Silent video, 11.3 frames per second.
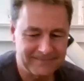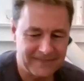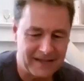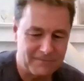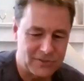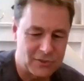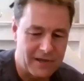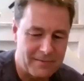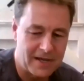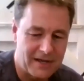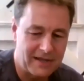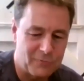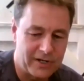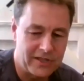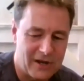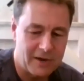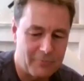yeah. So I'm uh, I'm one of
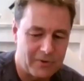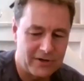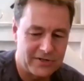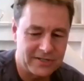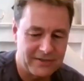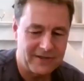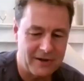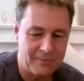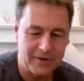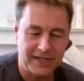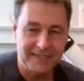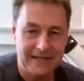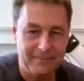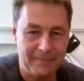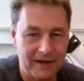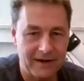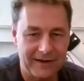the operators on the operating team
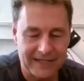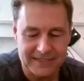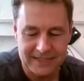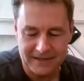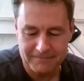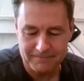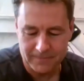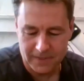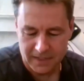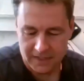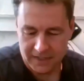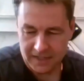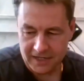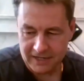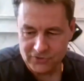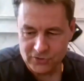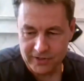there, and um, and
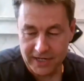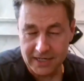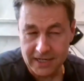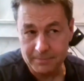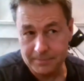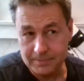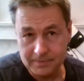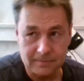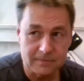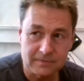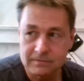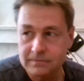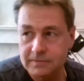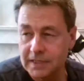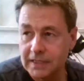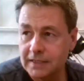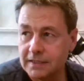I've trained up
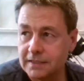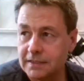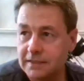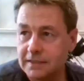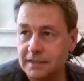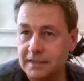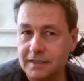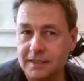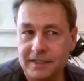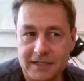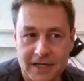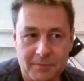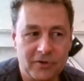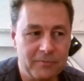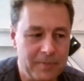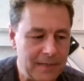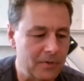uh, a number
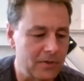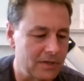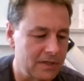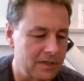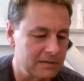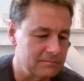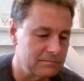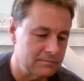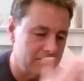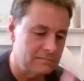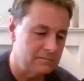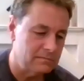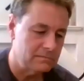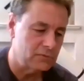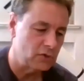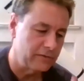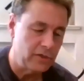of people
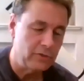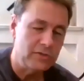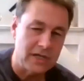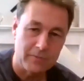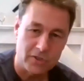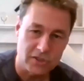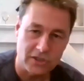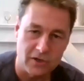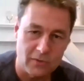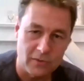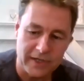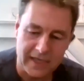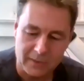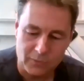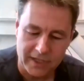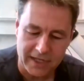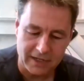sort of two summers ago, and
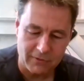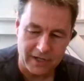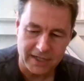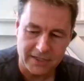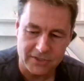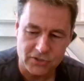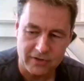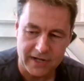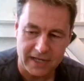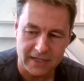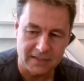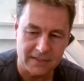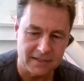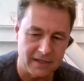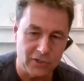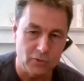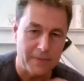we're getting ready to train
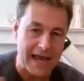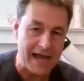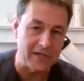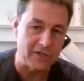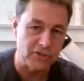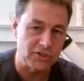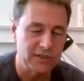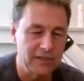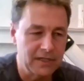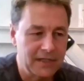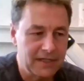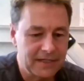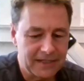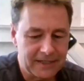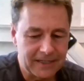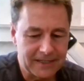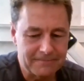a new batch.
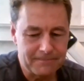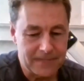Um,